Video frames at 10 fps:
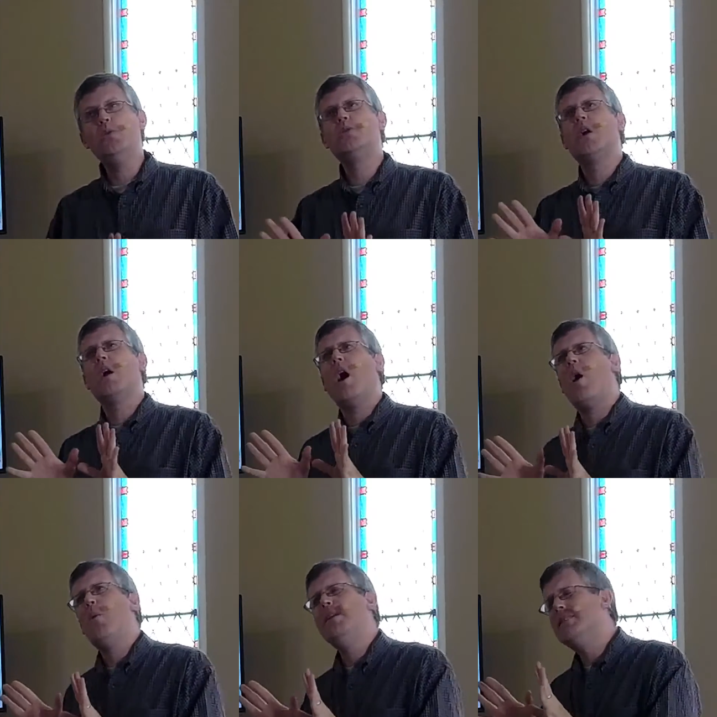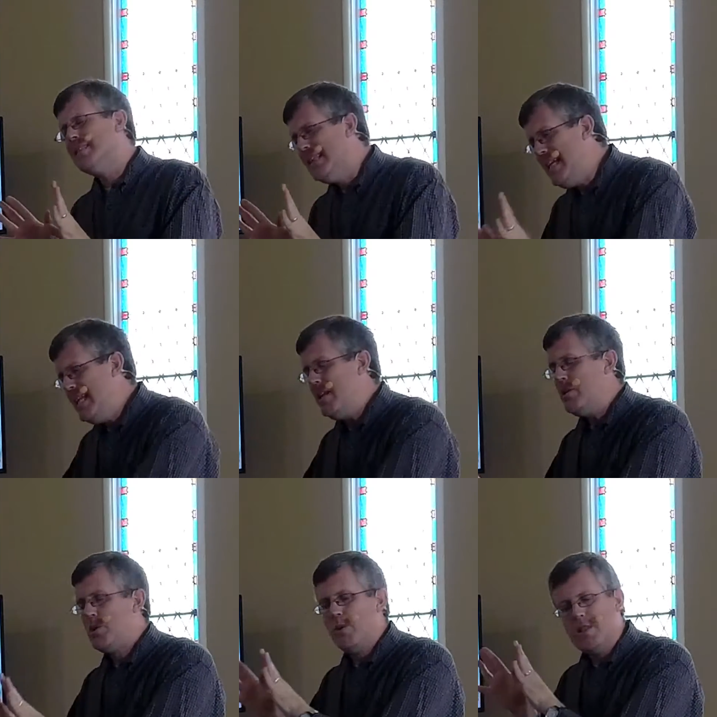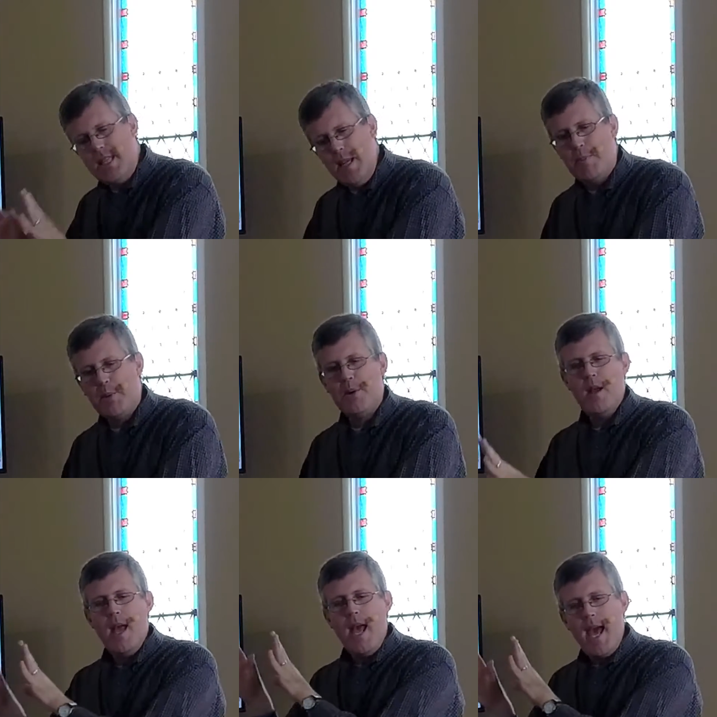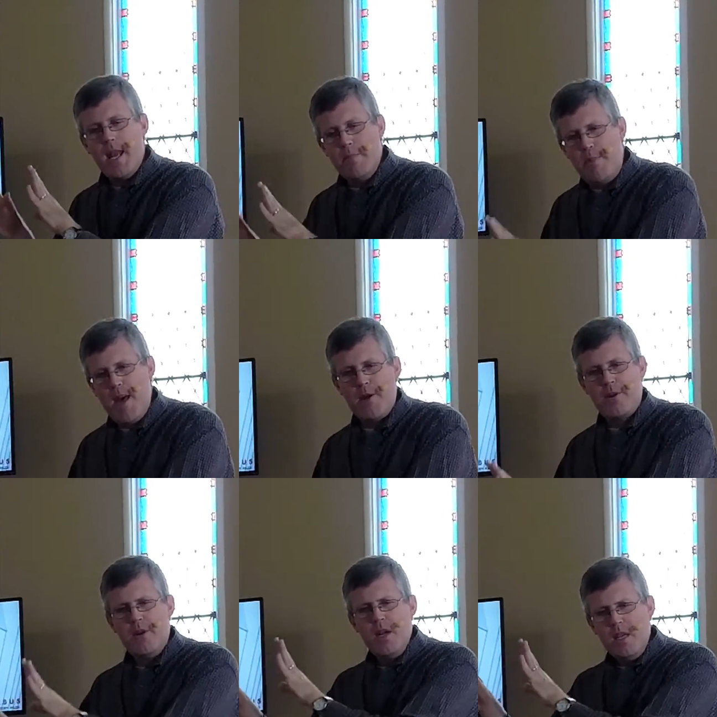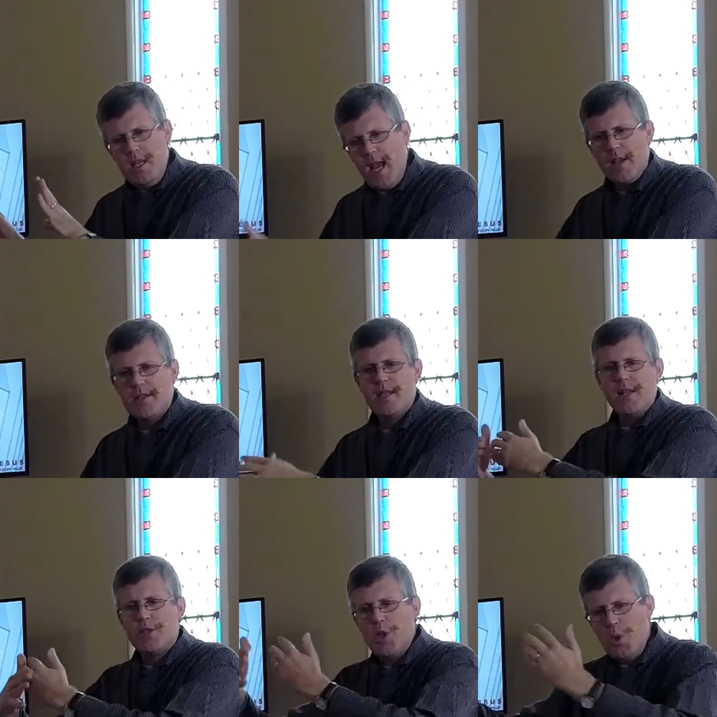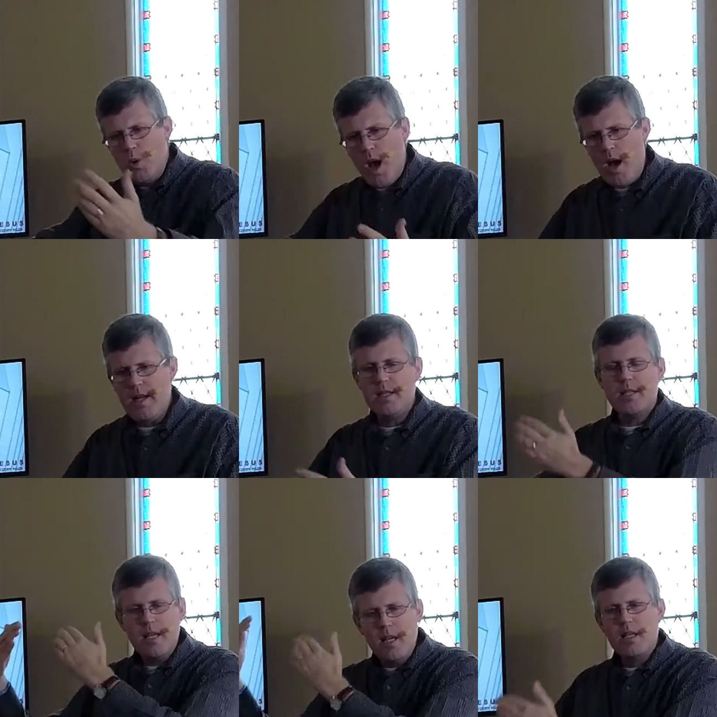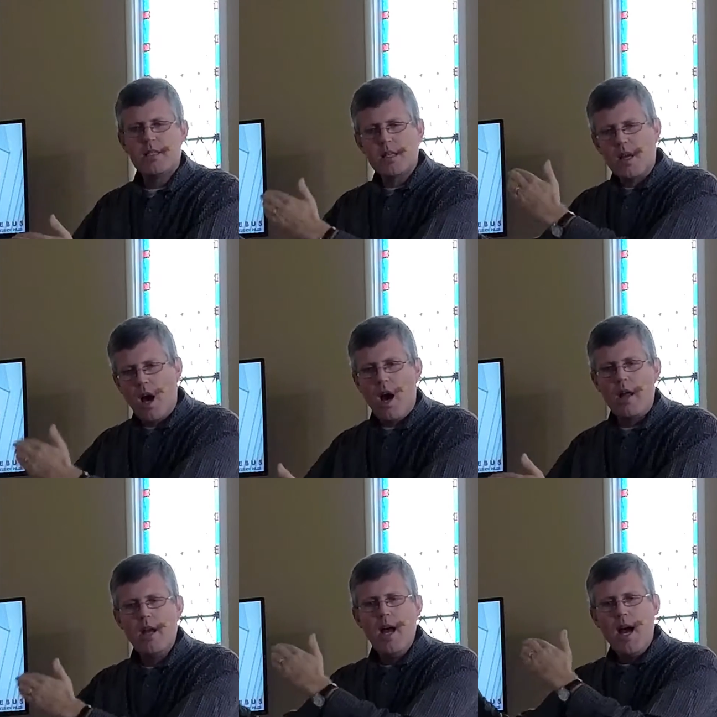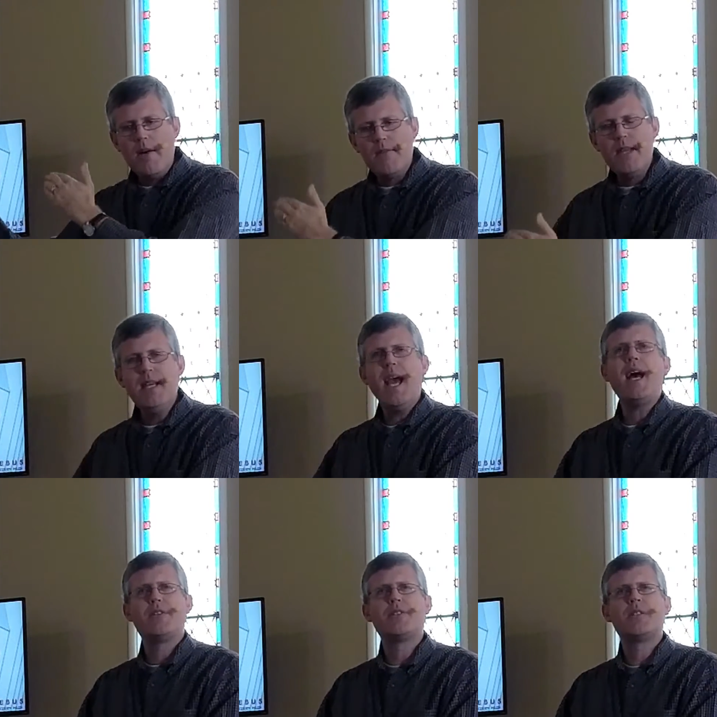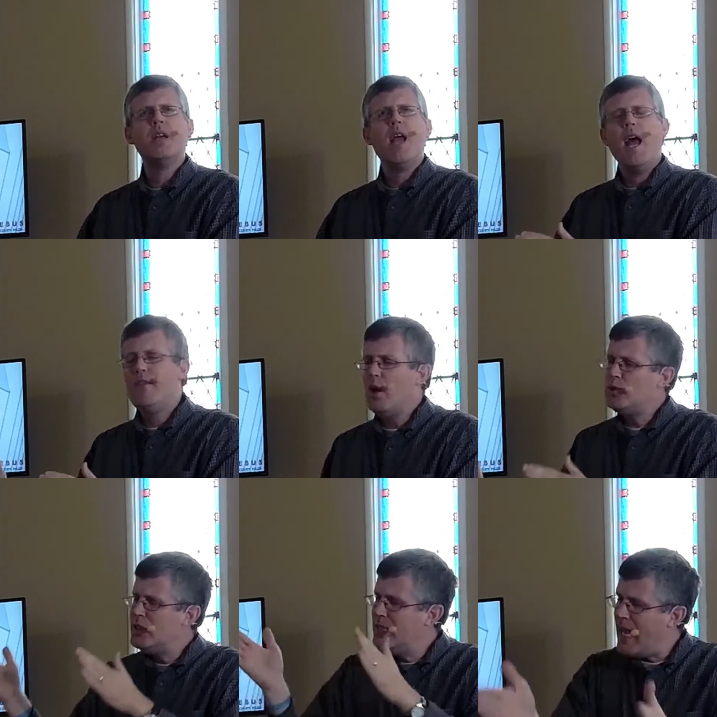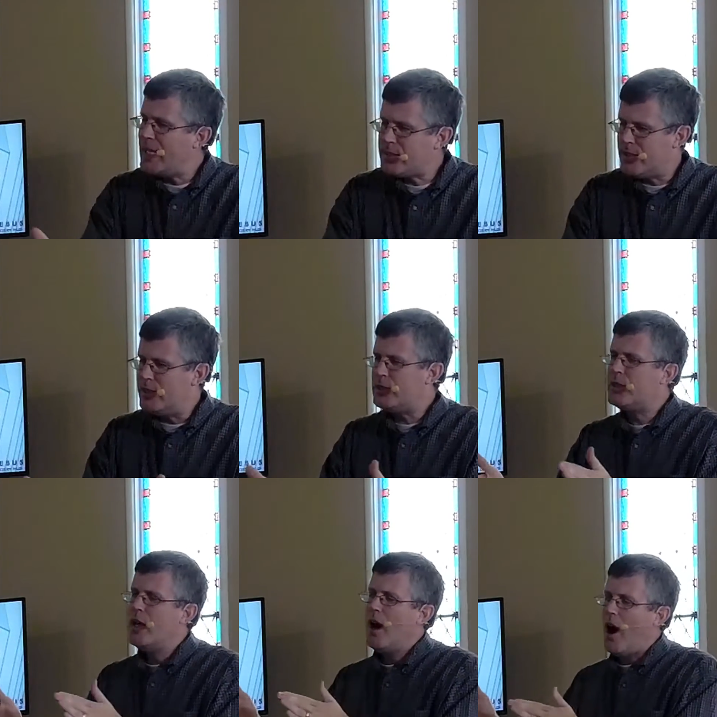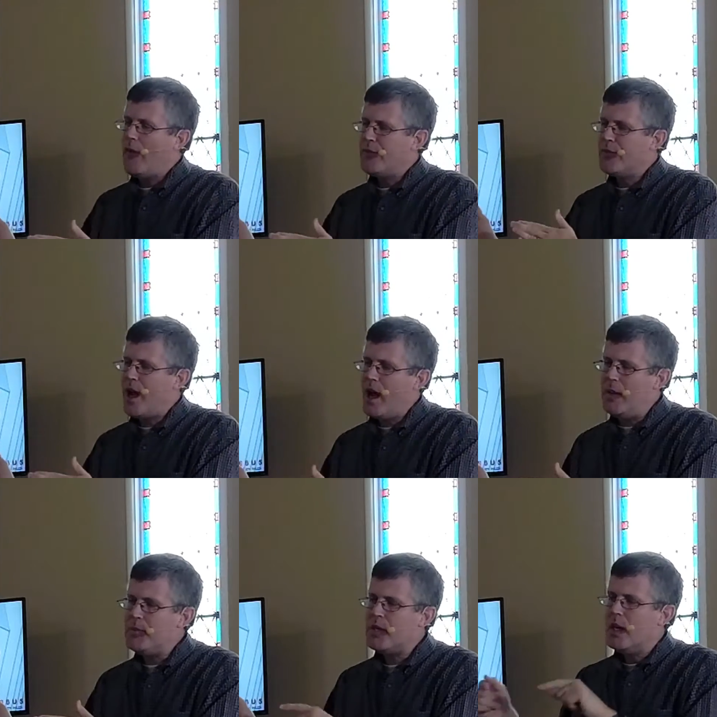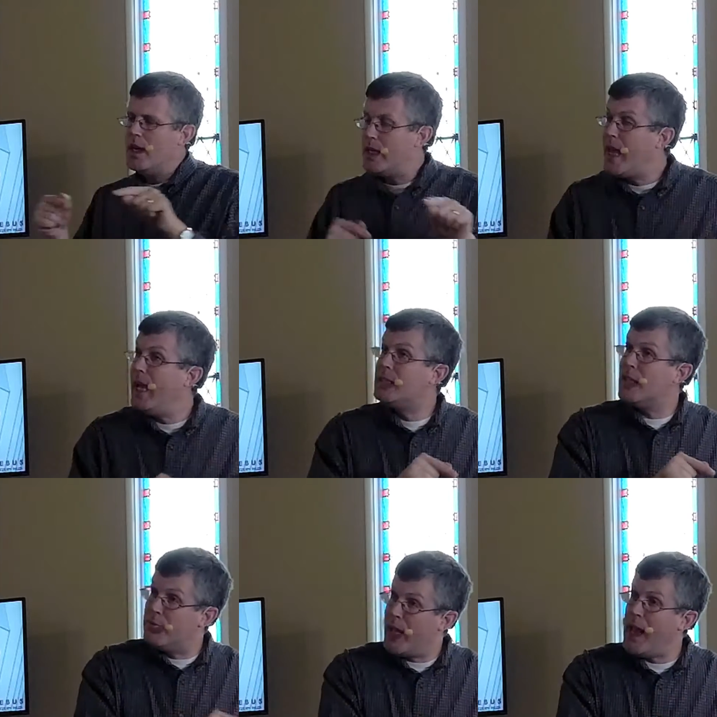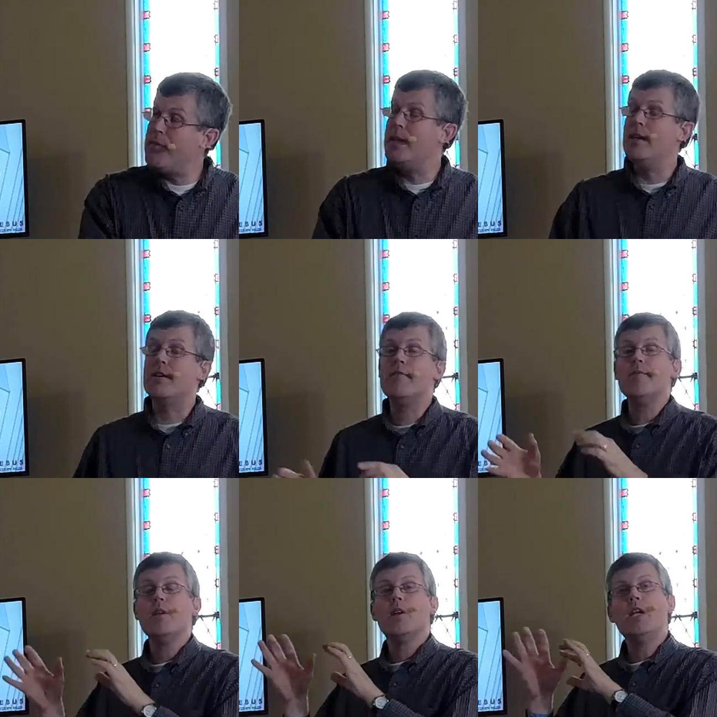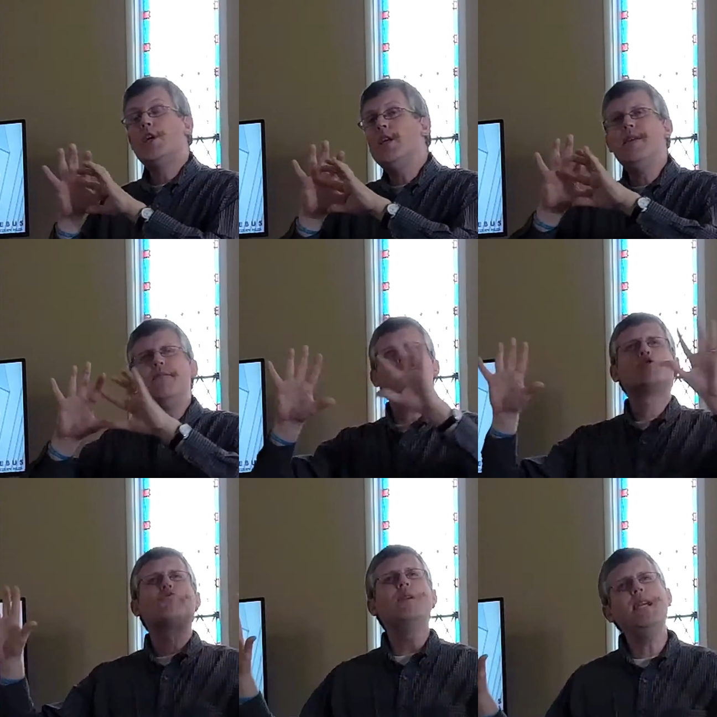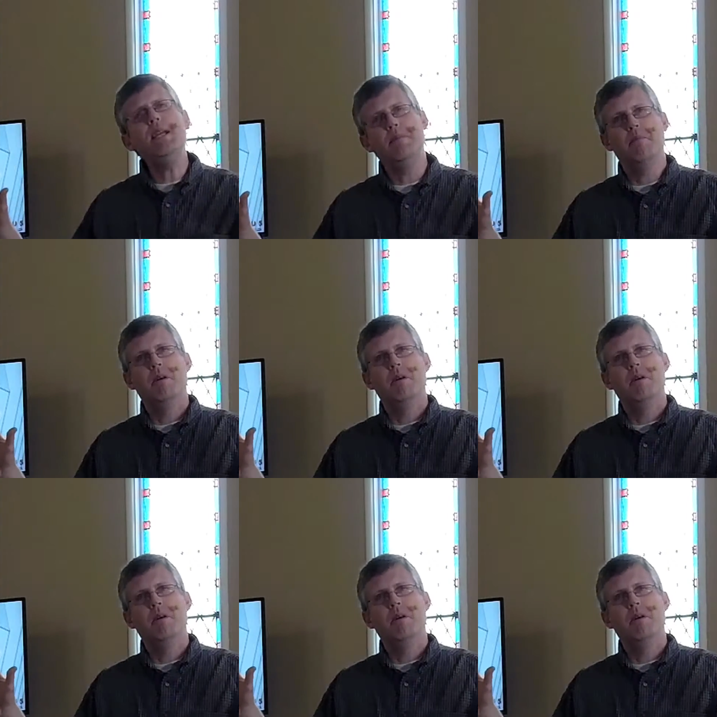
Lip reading: are always leading to a deeper and a better yes. That's who God is. He is the God of the yes. And those yeses, oftentimes, in the case of David here, he couldn't even dream.